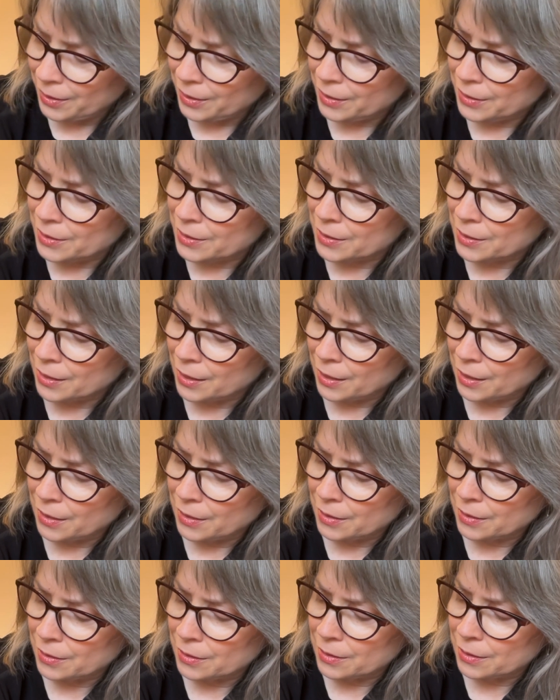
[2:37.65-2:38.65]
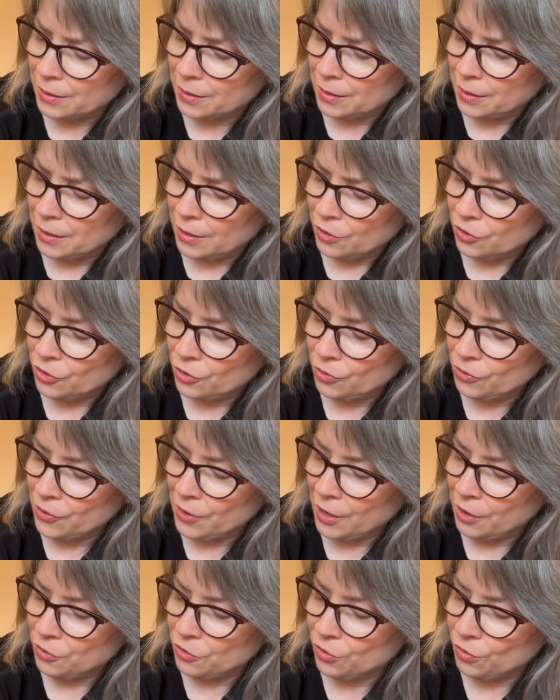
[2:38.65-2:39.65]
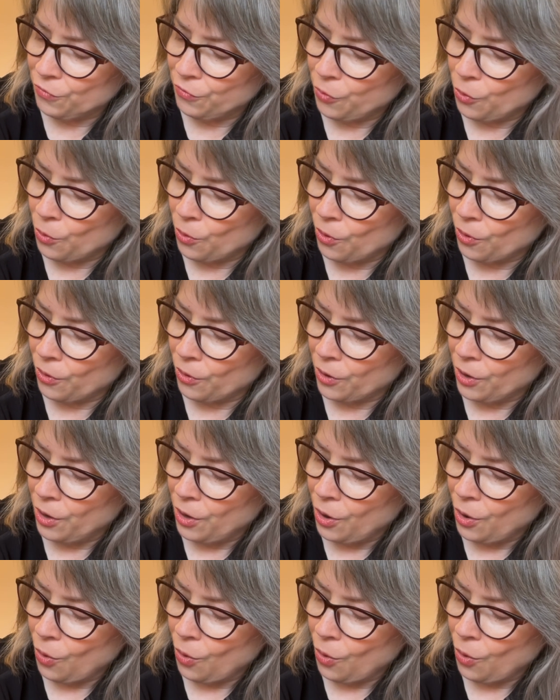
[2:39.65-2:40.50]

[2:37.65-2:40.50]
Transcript: It says 2004